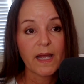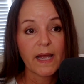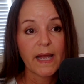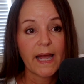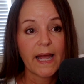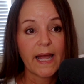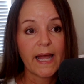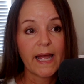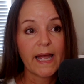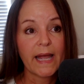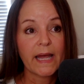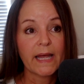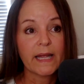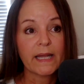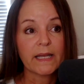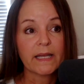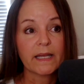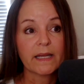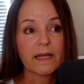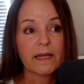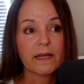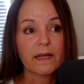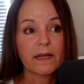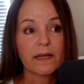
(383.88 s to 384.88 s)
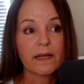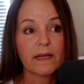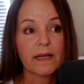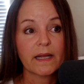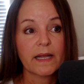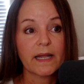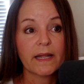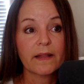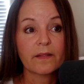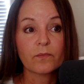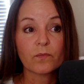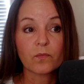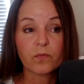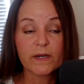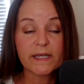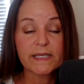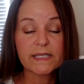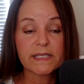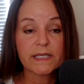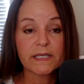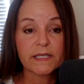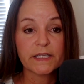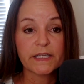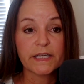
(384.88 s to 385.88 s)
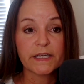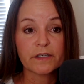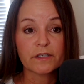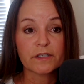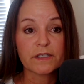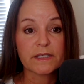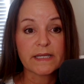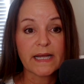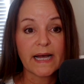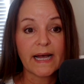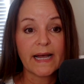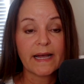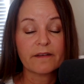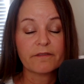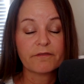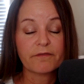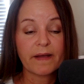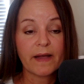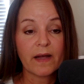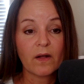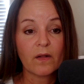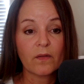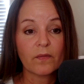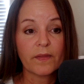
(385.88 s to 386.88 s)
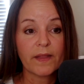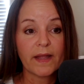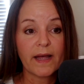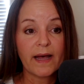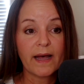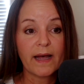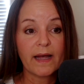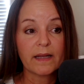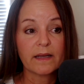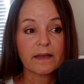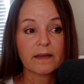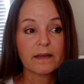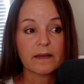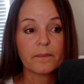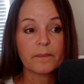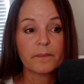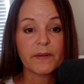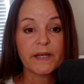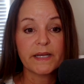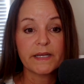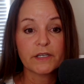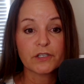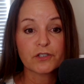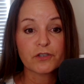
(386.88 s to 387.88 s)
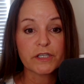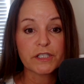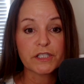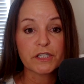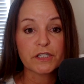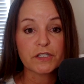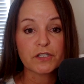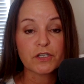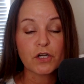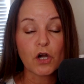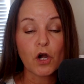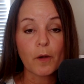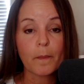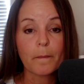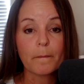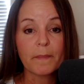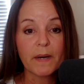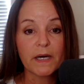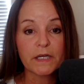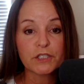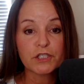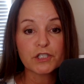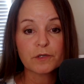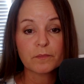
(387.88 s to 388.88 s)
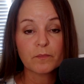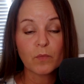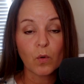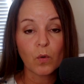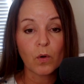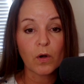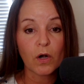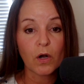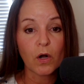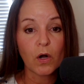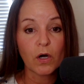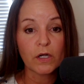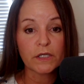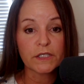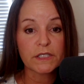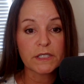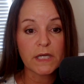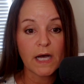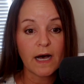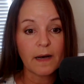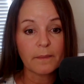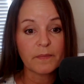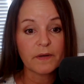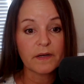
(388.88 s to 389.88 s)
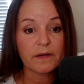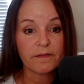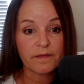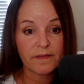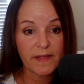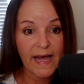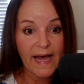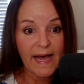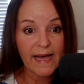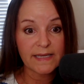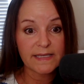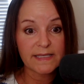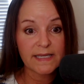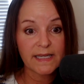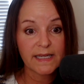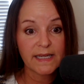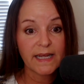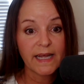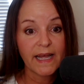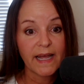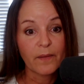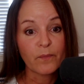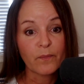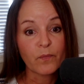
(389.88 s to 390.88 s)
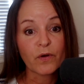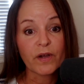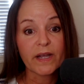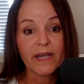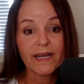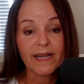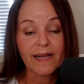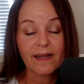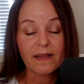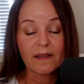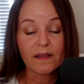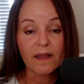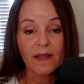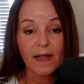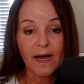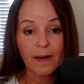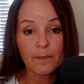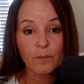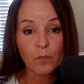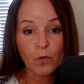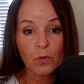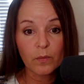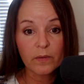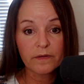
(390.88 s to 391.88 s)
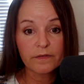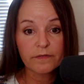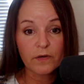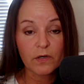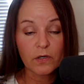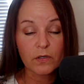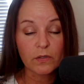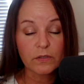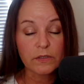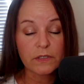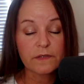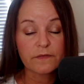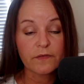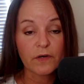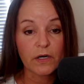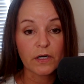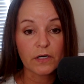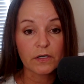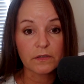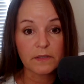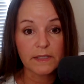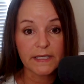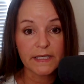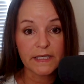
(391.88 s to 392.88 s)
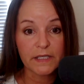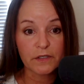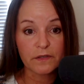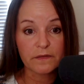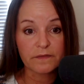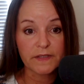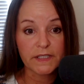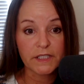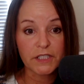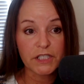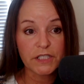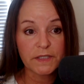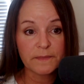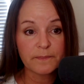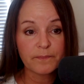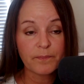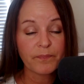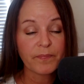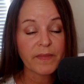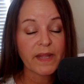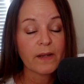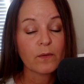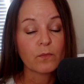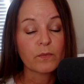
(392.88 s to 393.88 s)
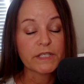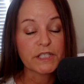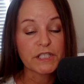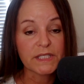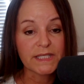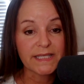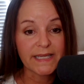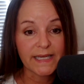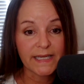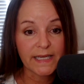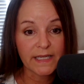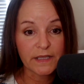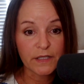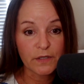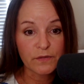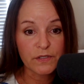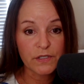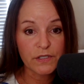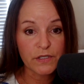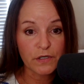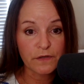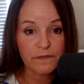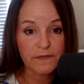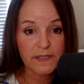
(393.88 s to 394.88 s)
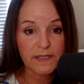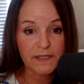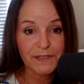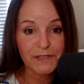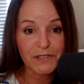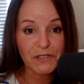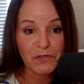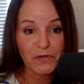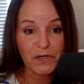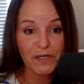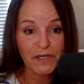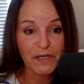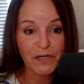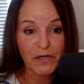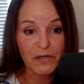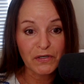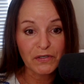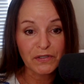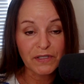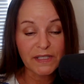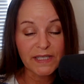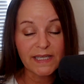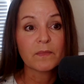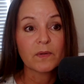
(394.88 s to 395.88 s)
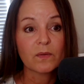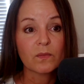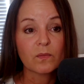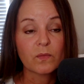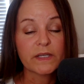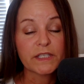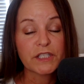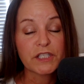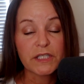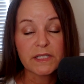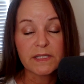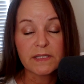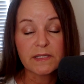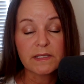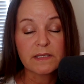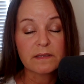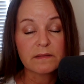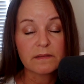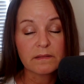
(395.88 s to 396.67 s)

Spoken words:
And in recent years, I have found that pediatricians are much more on top of that. And we're getting a lot more referrals for early intervention, which is getting those services started early, which is